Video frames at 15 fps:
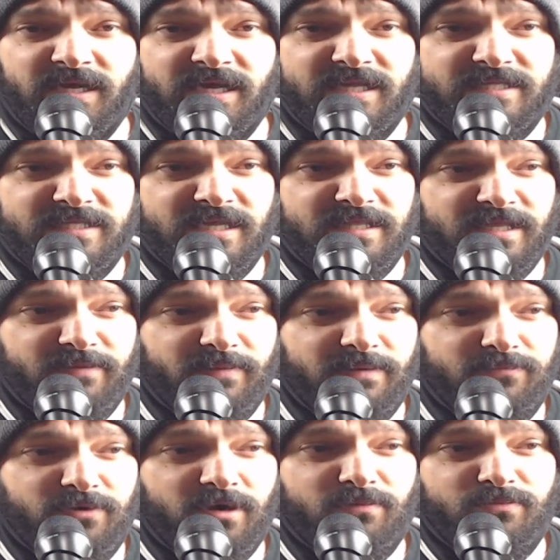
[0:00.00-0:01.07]
It's not like my
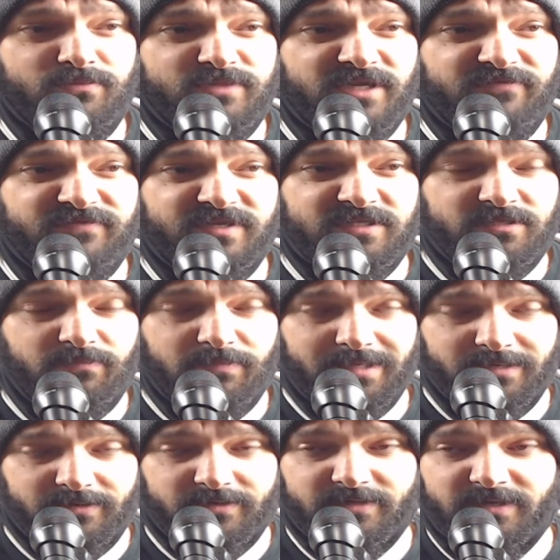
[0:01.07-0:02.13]
problems have
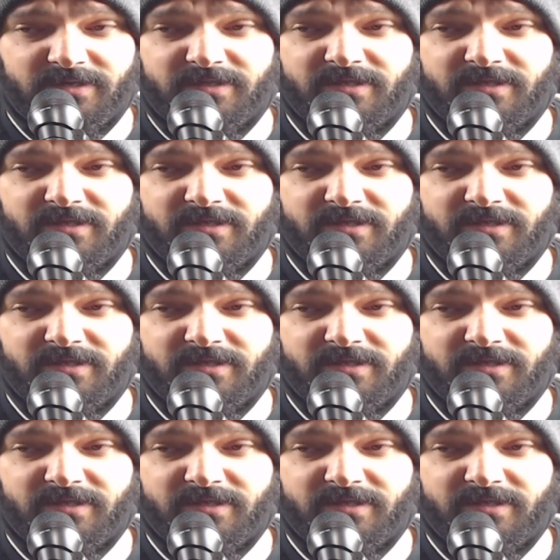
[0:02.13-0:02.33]
disappeared.